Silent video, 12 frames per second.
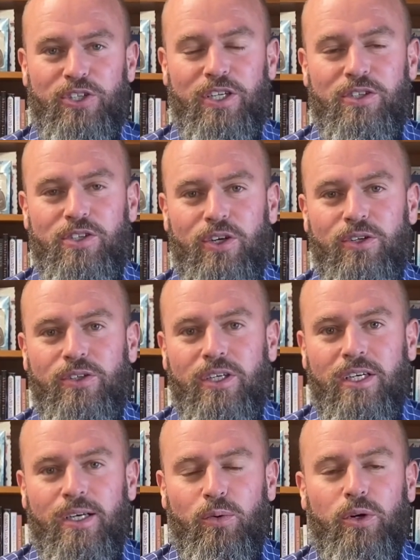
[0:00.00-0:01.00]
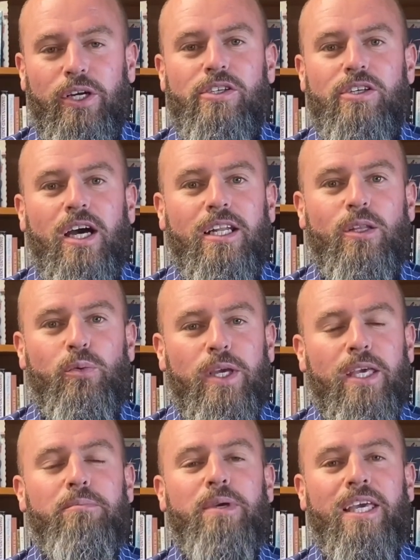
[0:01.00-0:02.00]
And so we're excited that we
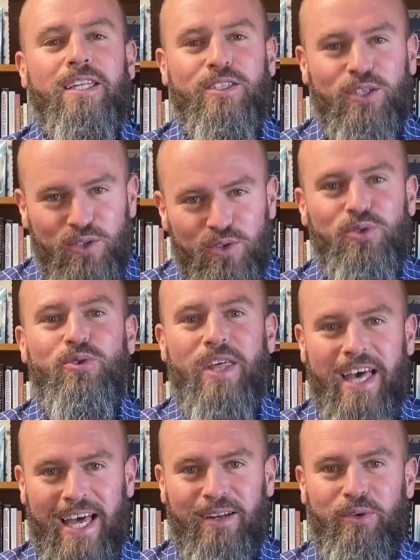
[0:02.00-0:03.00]
can begin to do that.